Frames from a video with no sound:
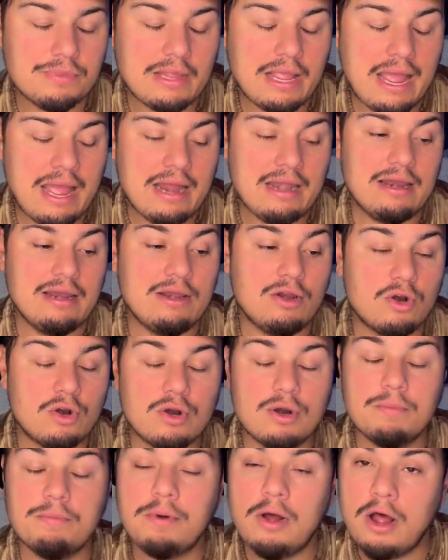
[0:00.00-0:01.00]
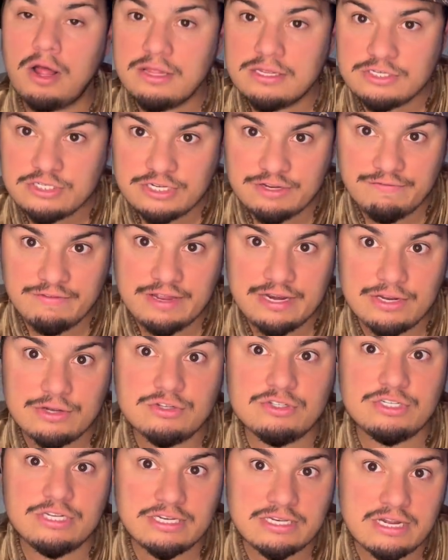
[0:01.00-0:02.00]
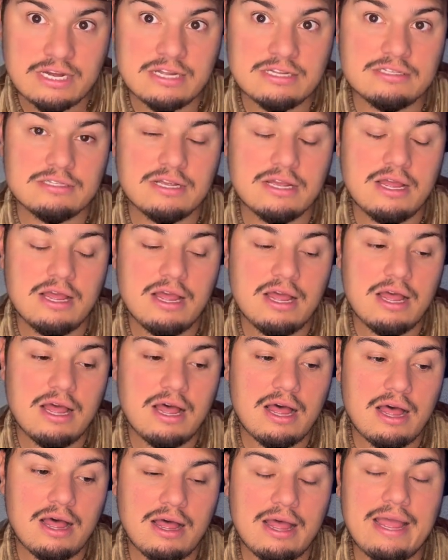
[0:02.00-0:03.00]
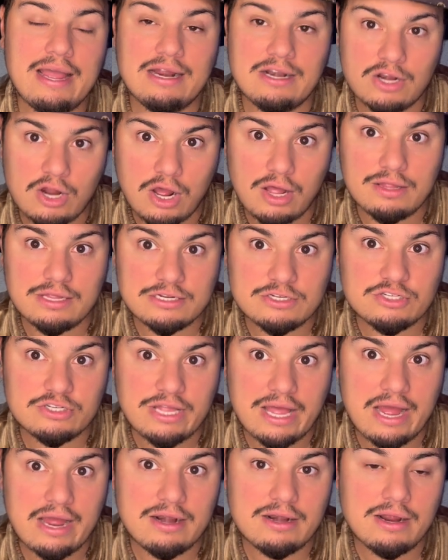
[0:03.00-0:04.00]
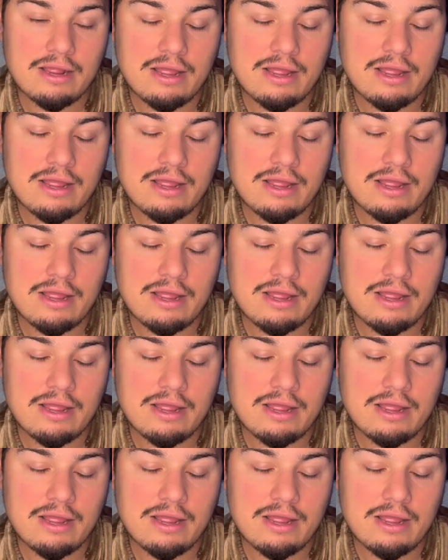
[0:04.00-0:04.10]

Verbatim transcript: And in her apology video, she does acknowledge that.